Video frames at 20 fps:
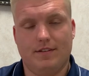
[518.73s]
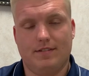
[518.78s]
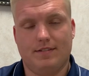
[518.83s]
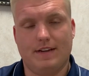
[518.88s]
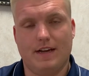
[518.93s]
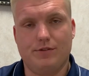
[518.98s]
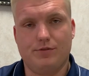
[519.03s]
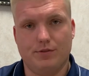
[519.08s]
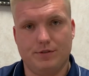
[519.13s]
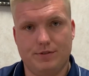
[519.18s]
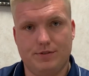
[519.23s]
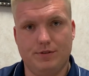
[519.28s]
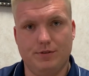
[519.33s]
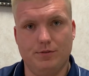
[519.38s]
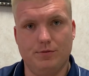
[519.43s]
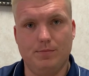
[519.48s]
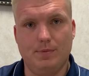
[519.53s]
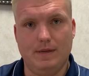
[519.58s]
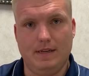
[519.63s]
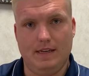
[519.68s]
scheduled
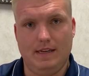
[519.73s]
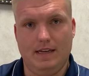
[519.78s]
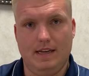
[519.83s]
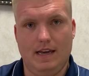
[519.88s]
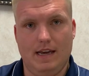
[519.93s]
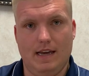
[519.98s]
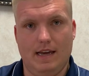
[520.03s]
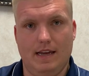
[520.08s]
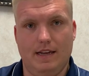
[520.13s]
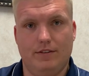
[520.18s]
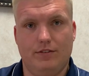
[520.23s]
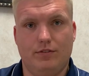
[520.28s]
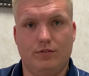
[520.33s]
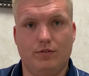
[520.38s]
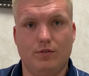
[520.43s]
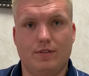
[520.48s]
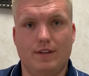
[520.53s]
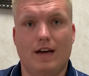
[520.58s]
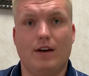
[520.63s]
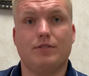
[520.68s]
to be a
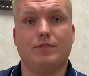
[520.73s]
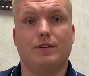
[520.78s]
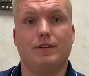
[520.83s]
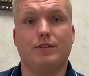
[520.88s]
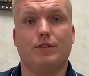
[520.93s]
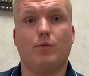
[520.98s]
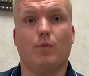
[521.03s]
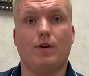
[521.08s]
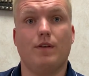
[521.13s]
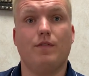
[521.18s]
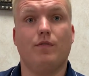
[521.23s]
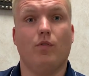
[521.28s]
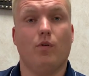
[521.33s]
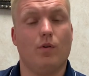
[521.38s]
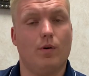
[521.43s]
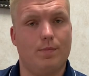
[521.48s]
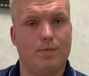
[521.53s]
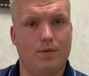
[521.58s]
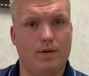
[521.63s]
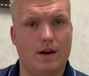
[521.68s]

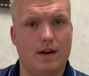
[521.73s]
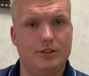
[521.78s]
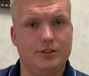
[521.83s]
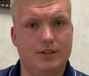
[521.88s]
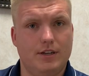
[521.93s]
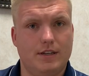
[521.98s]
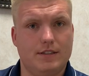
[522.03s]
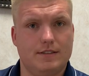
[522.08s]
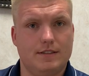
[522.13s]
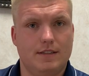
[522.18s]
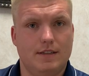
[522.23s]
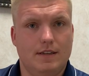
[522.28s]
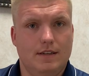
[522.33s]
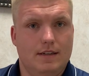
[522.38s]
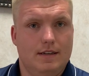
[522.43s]
2024 project.